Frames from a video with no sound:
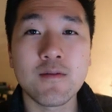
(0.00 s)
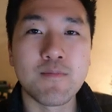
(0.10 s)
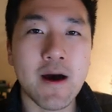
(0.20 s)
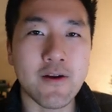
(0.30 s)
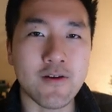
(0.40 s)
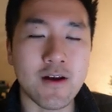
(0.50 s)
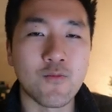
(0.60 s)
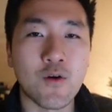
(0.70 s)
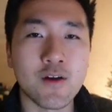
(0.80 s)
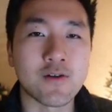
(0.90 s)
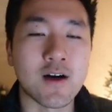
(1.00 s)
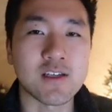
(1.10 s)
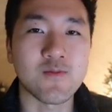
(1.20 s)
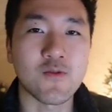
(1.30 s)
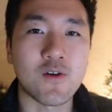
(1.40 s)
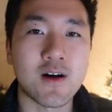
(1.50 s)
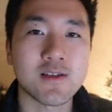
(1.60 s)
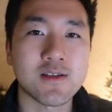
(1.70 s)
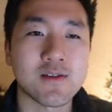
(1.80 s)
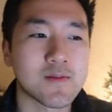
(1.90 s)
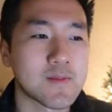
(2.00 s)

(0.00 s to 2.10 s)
better in what your customer wants.